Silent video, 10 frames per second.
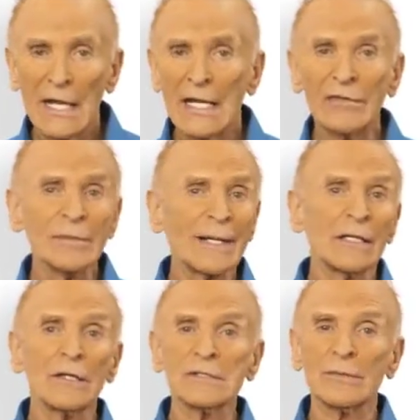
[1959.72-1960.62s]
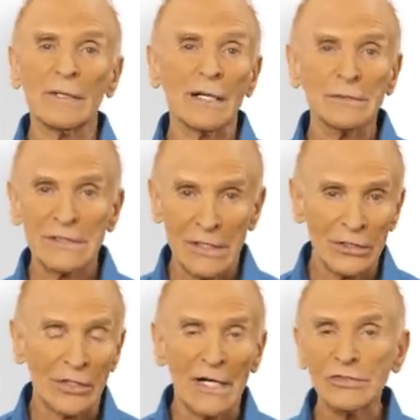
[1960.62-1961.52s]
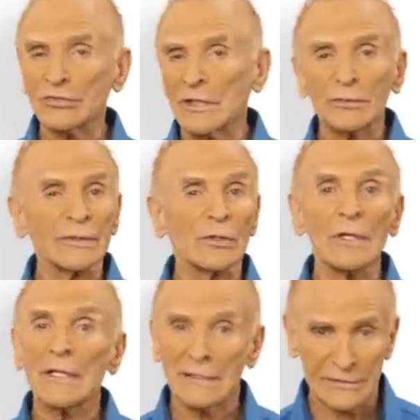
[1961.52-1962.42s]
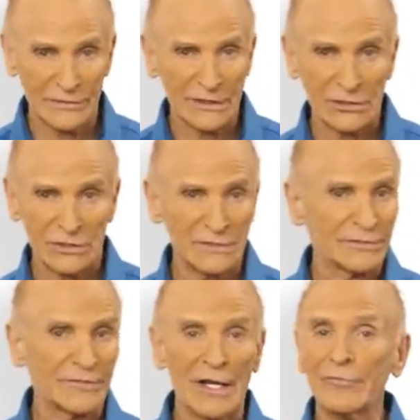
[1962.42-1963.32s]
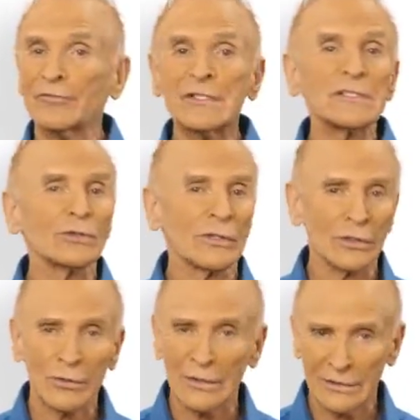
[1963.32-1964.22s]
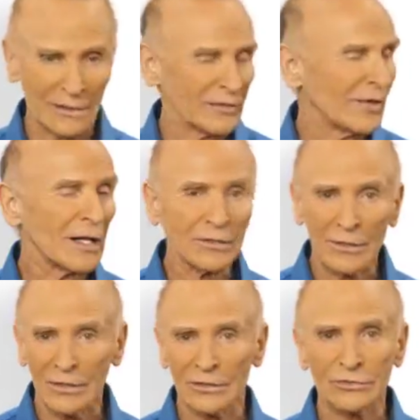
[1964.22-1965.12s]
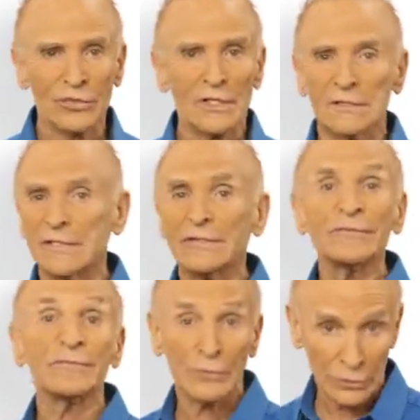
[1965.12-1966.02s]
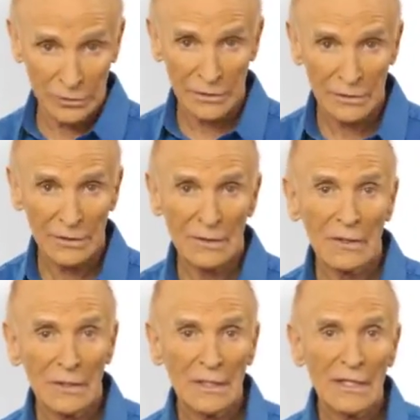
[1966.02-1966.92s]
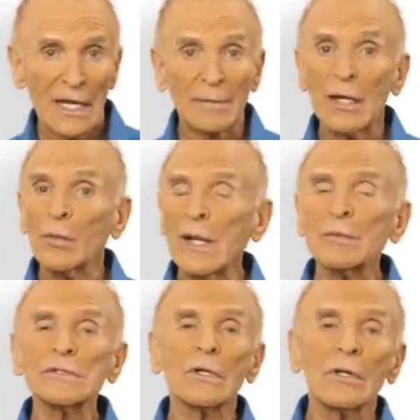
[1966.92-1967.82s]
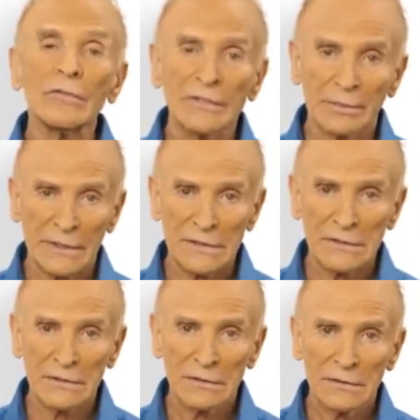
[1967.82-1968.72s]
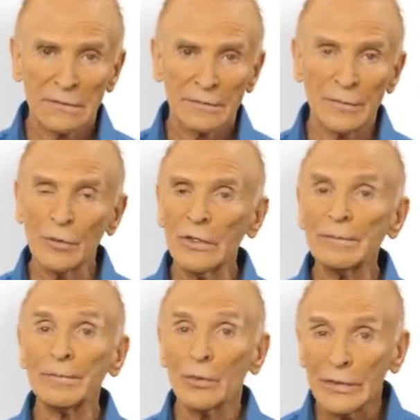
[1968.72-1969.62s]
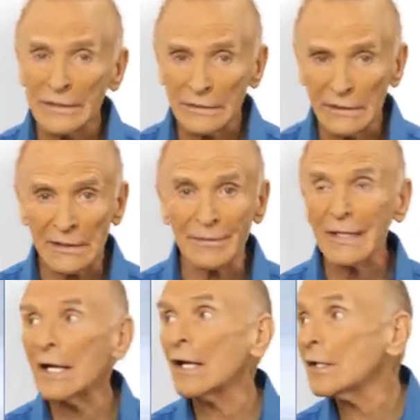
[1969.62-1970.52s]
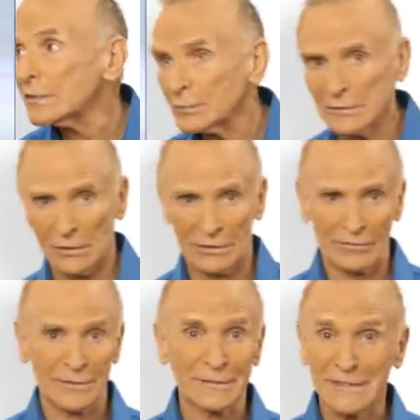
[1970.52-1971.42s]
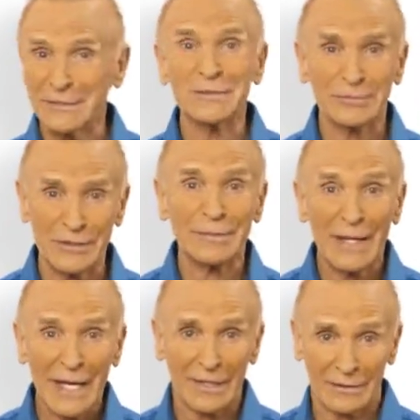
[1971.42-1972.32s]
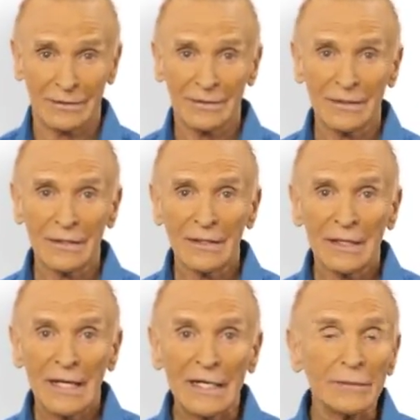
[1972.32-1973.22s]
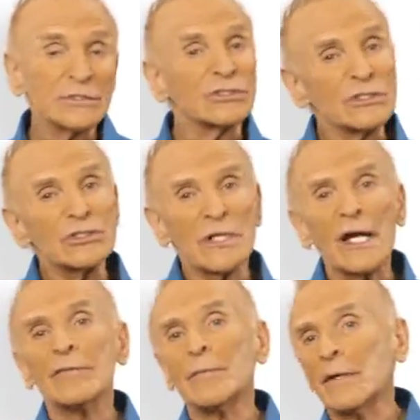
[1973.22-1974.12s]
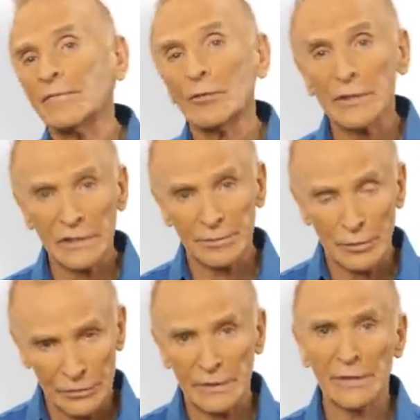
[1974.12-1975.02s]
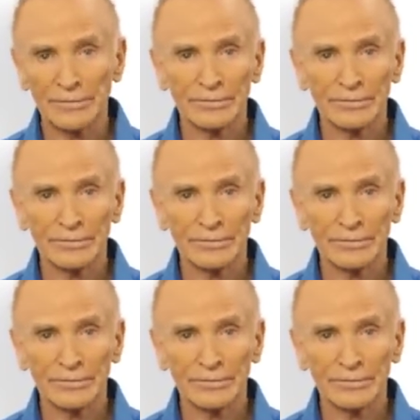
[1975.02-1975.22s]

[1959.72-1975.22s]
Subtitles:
And everybody knows that when I was younger, I struggled with all kinds of addictions of every sort you can think of: alcohol, drugs, even food. And my weight was all over the place. But more importantly, my health was all over the place. It was pretty bad. And I was just shy of my 40th birthday.